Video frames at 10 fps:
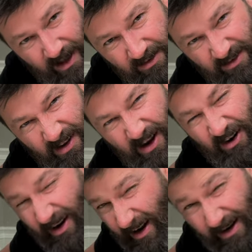against
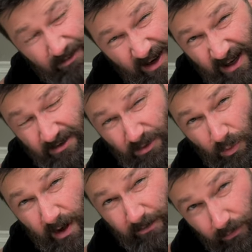there, and if it hits
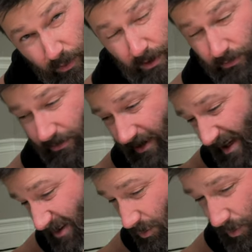the right
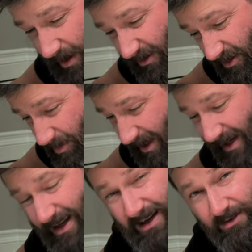frequency at the right
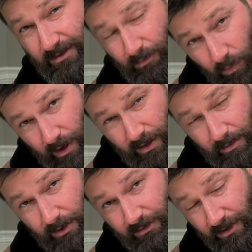speed, it is one
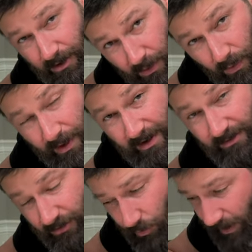of the most
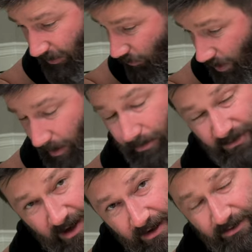annoying squeak
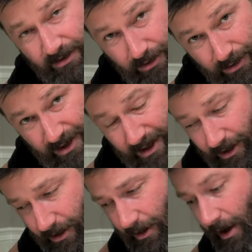rub sounds that you can
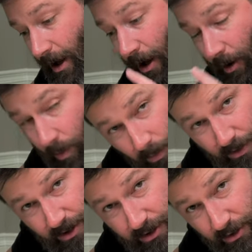hear.
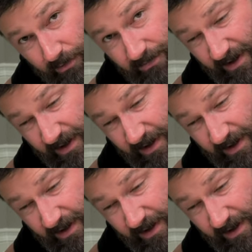What we're going to do to